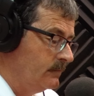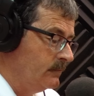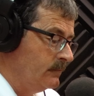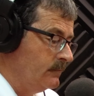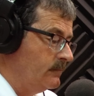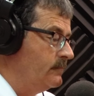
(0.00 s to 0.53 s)

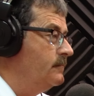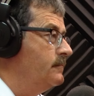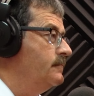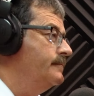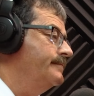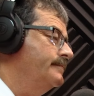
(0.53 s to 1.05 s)

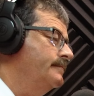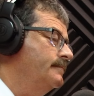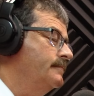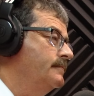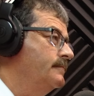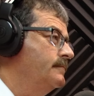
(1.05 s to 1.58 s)

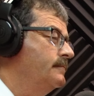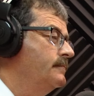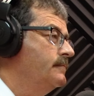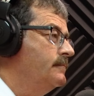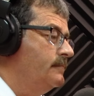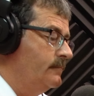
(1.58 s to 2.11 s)

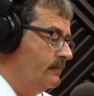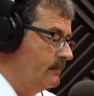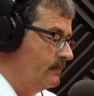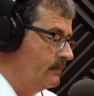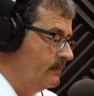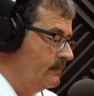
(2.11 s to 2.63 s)

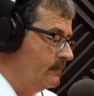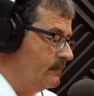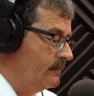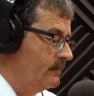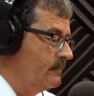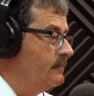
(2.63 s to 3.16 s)

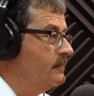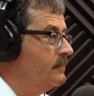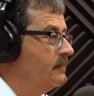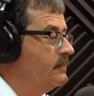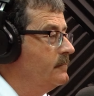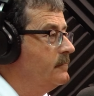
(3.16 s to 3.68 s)

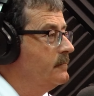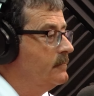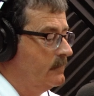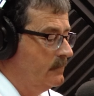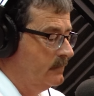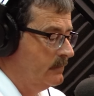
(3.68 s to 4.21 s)

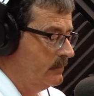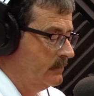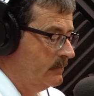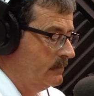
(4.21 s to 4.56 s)
(silent)